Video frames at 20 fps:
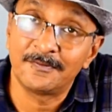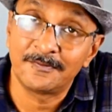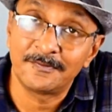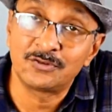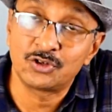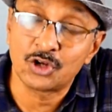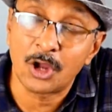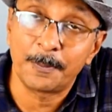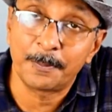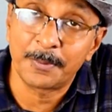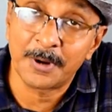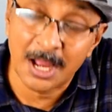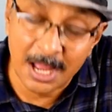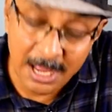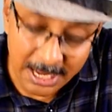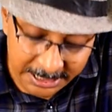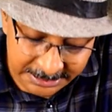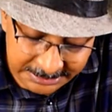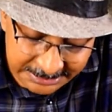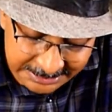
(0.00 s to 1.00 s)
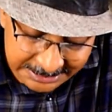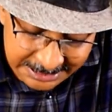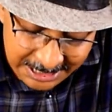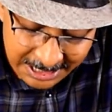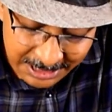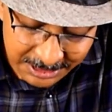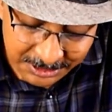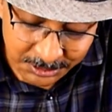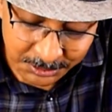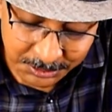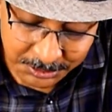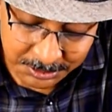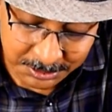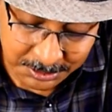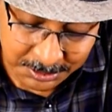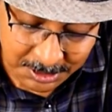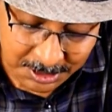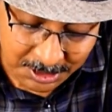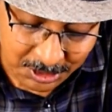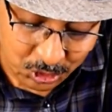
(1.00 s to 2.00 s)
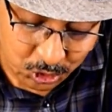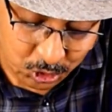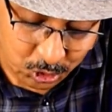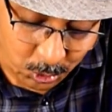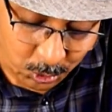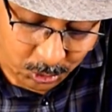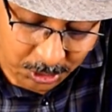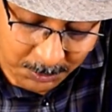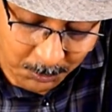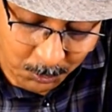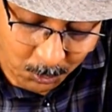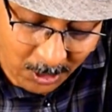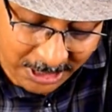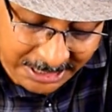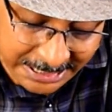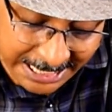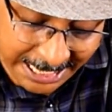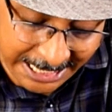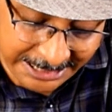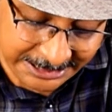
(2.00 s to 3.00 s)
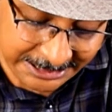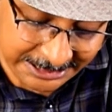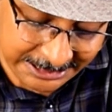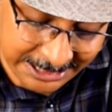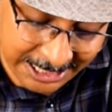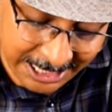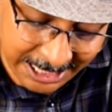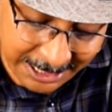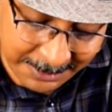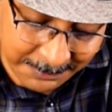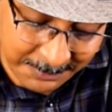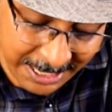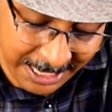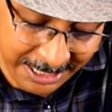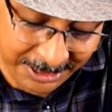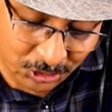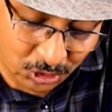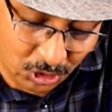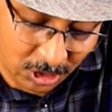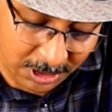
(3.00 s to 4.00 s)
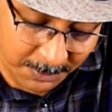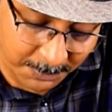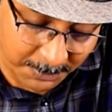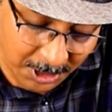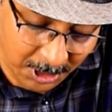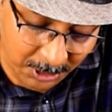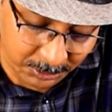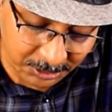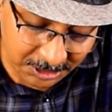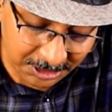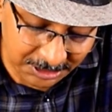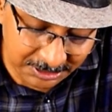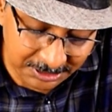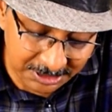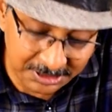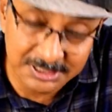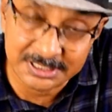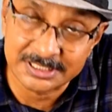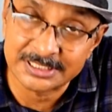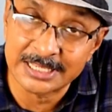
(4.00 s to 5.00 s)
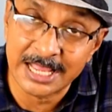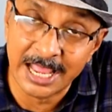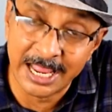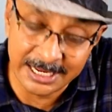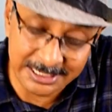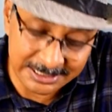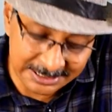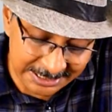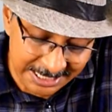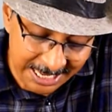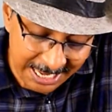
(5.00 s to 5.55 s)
top cards. So show them one at a time and talk about the designs,